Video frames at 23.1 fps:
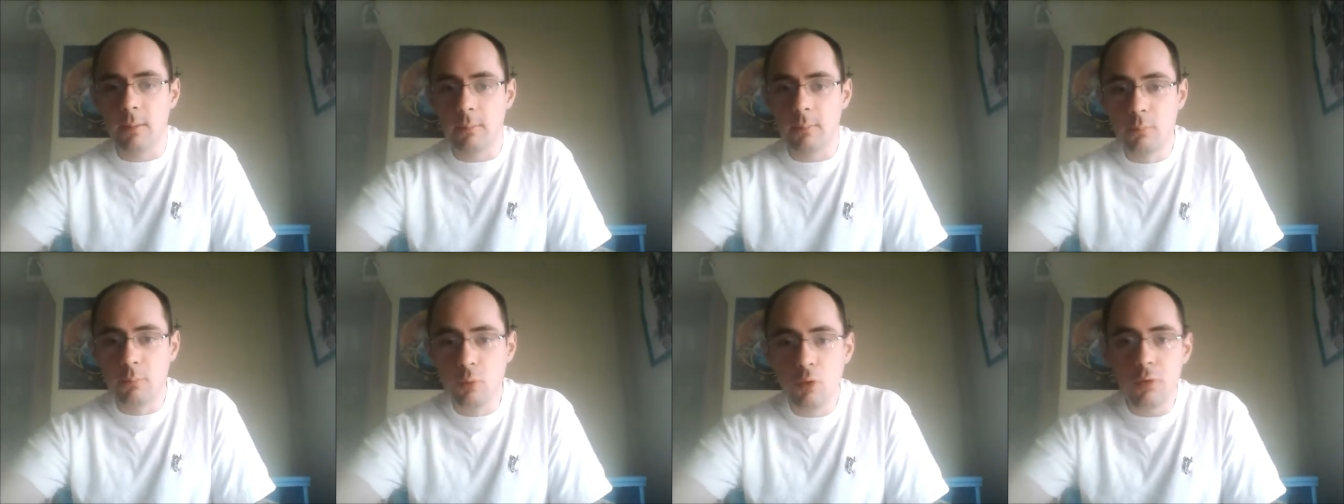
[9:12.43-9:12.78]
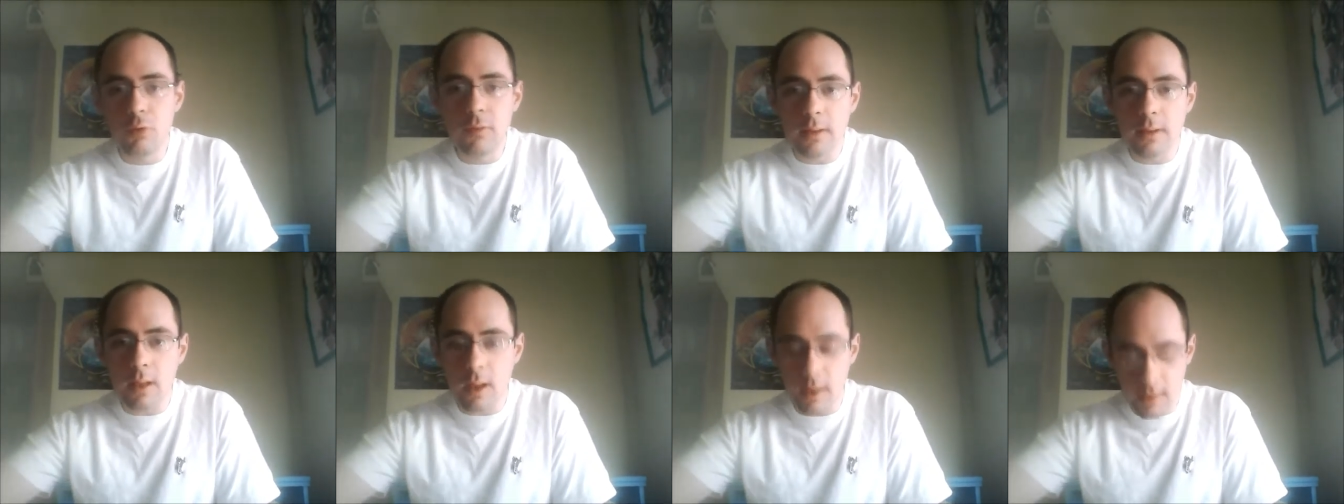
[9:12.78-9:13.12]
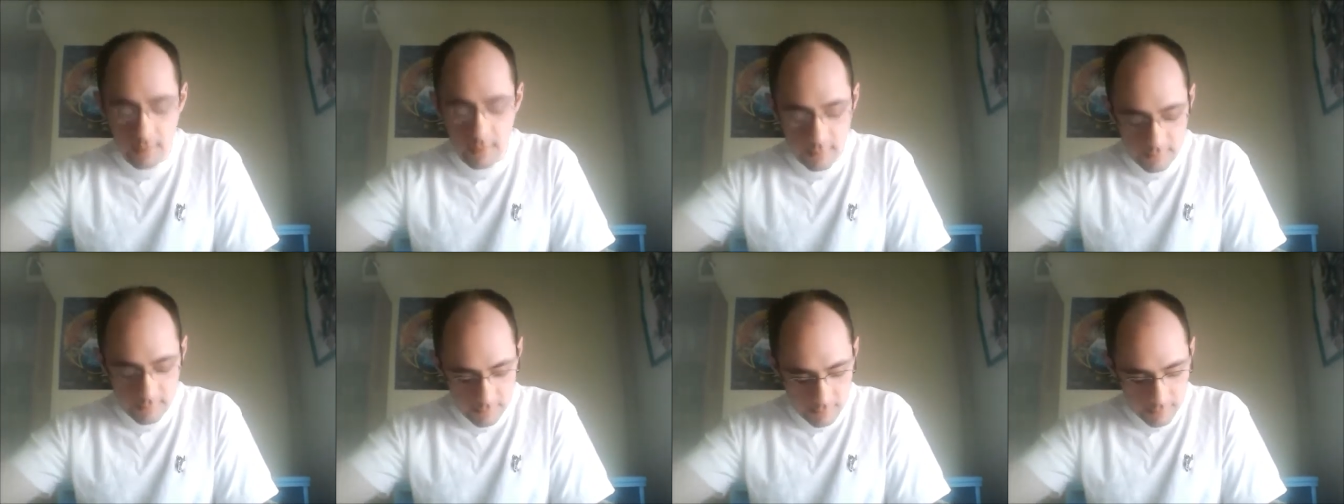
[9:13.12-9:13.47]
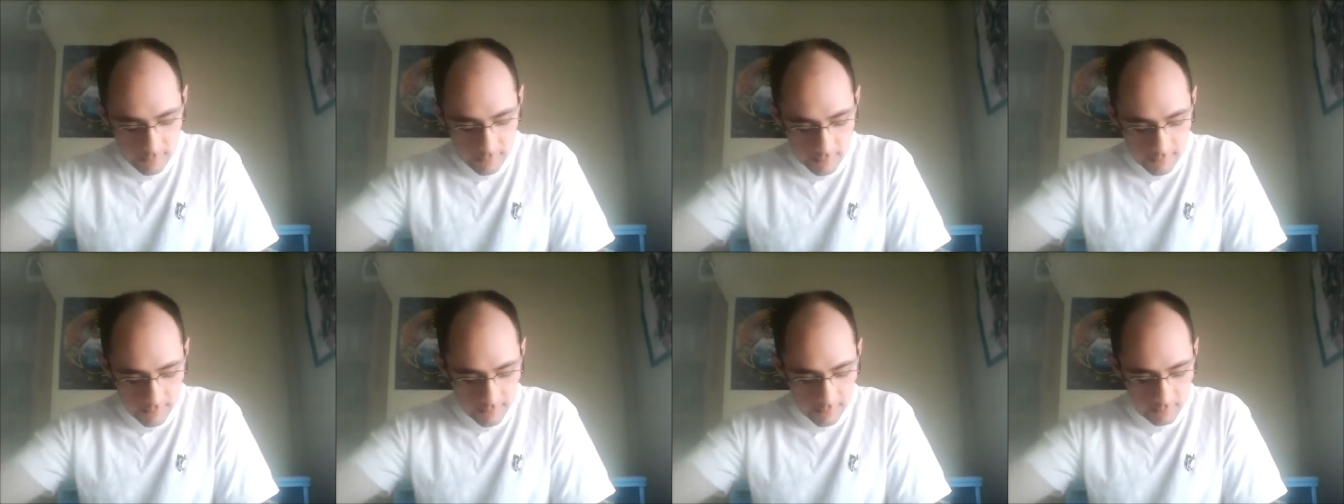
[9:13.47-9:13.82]
Moving on,
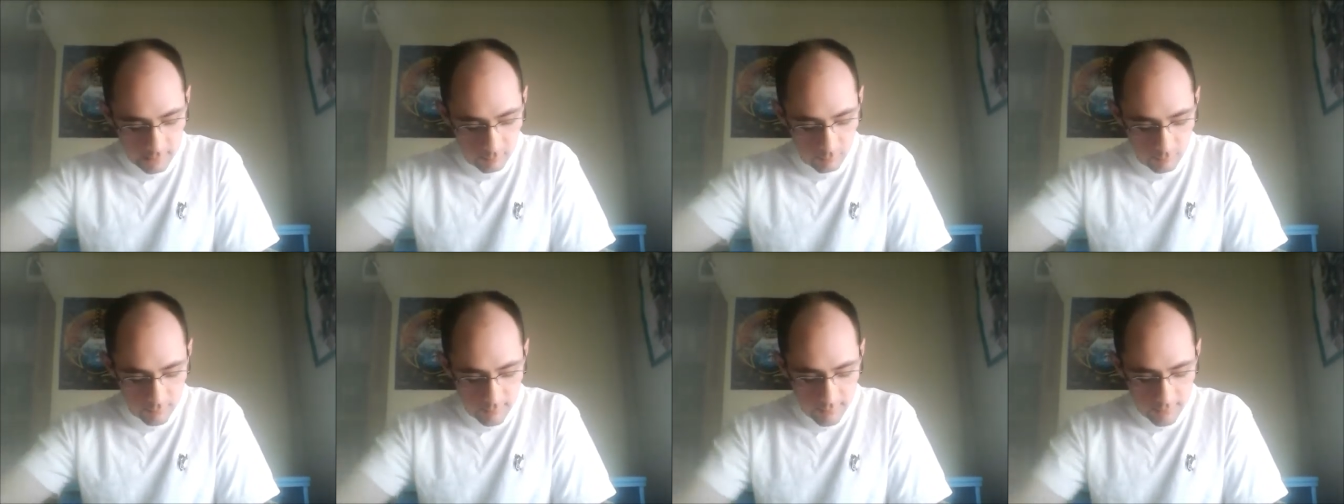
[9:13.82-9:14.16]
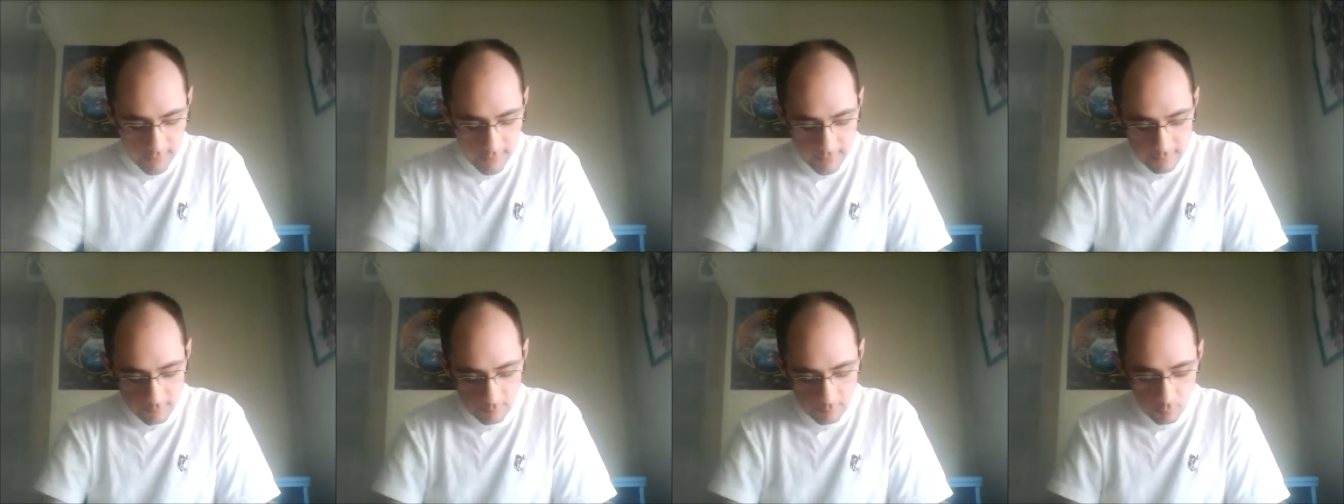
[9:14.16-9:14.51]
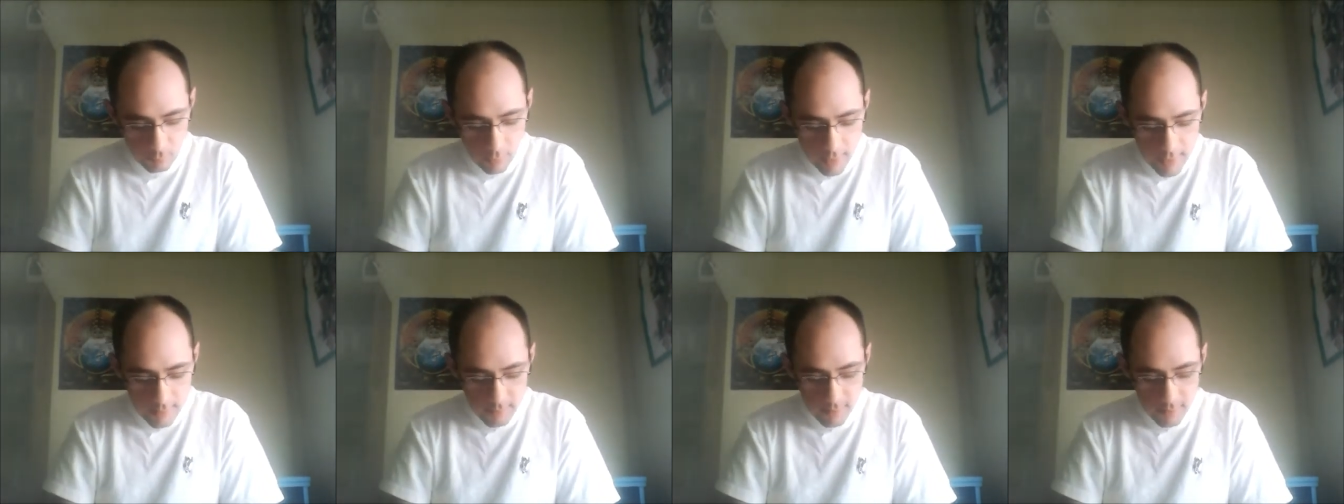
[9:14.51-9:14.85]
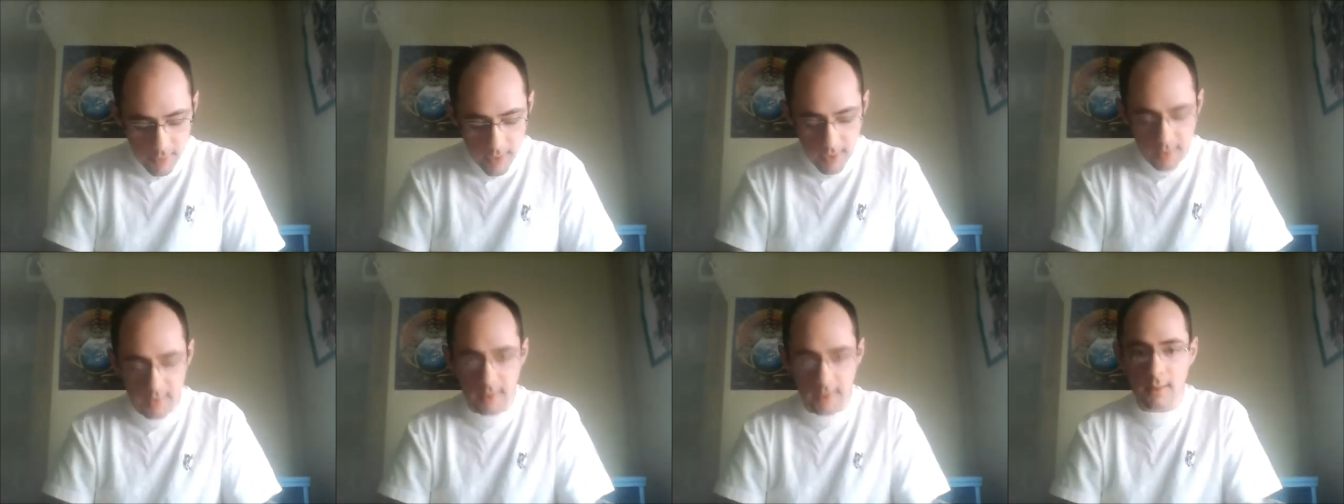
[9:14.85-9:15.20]
we had Brad
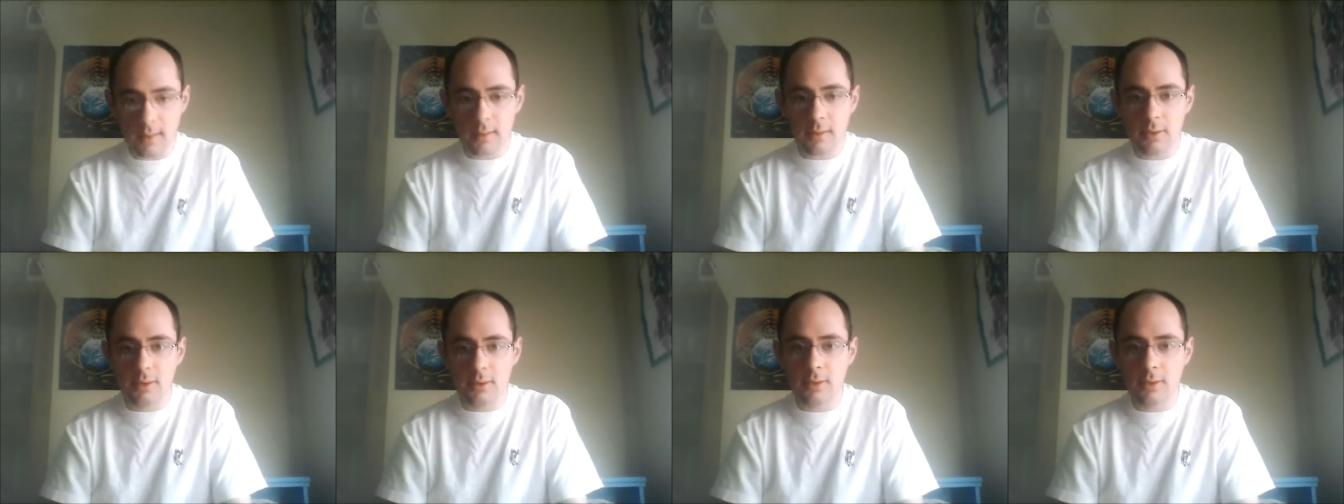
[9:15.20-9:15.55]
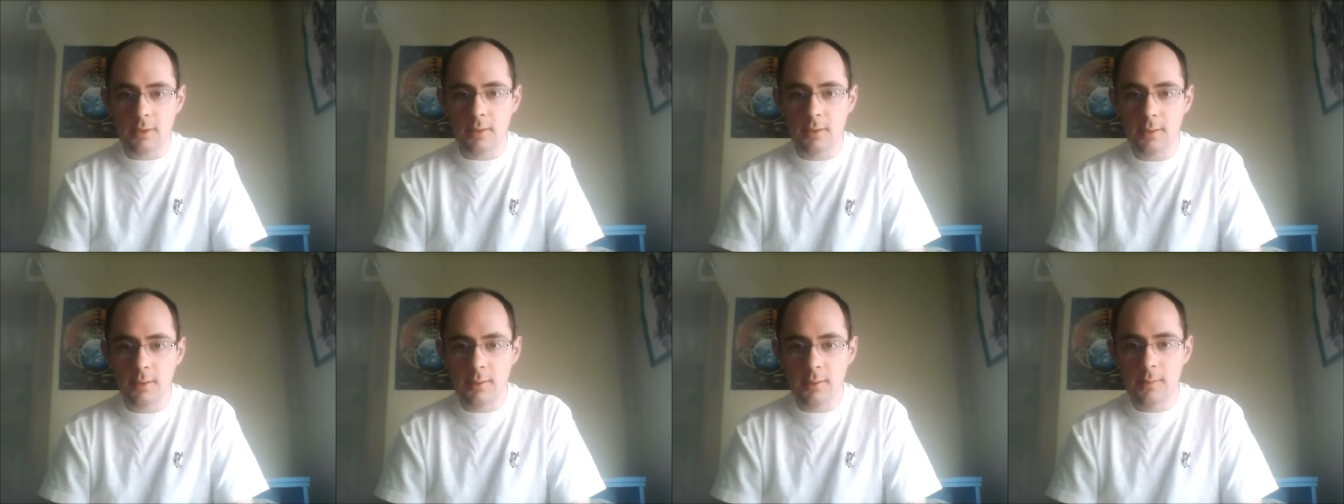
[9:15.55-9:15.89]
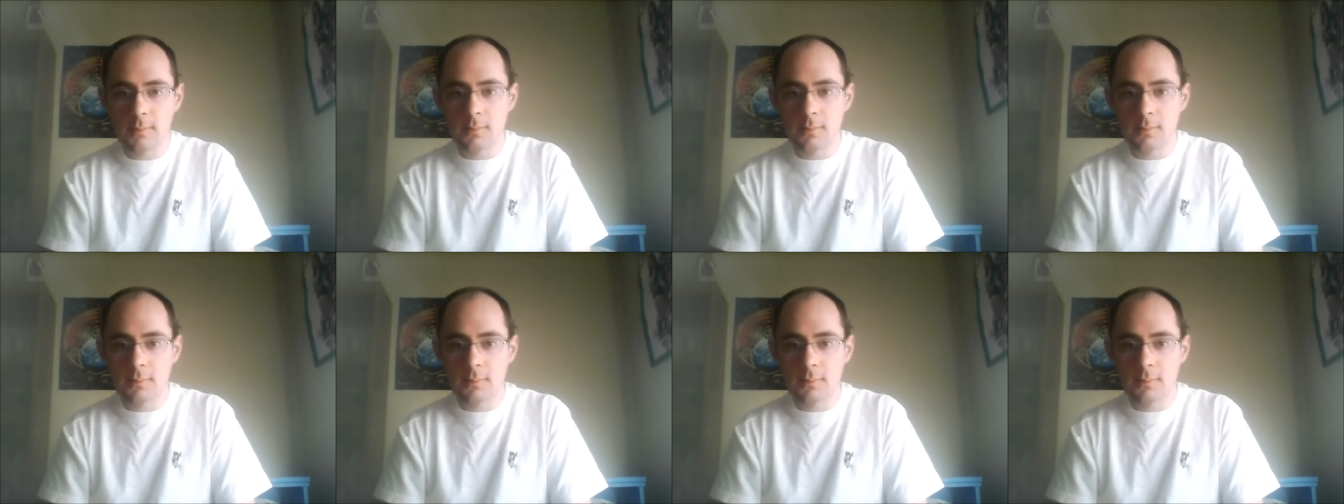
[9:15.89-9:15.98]
Maddox